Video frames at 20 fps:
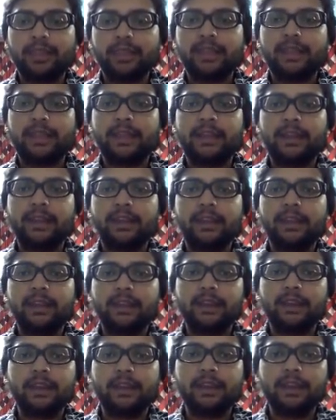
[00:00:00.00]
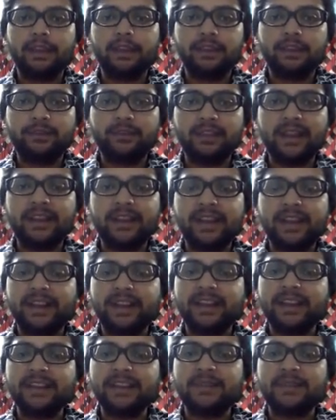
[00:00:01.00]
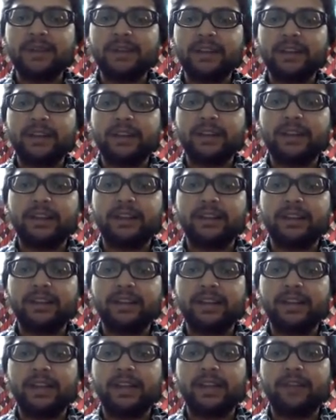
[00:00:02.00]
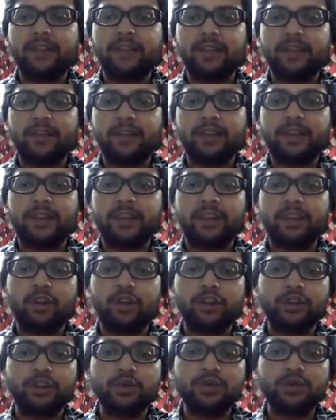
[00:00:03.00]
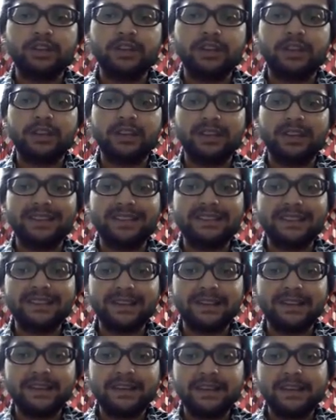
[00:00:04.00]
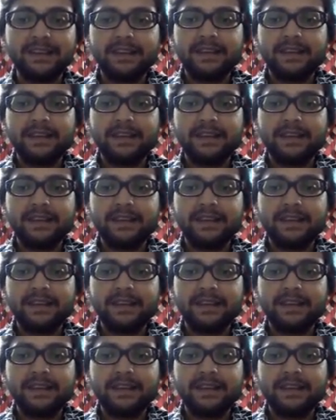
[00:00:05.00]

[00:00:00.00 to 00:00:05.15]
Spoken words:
then if that idea is patented, then our farmer cannot use it easily,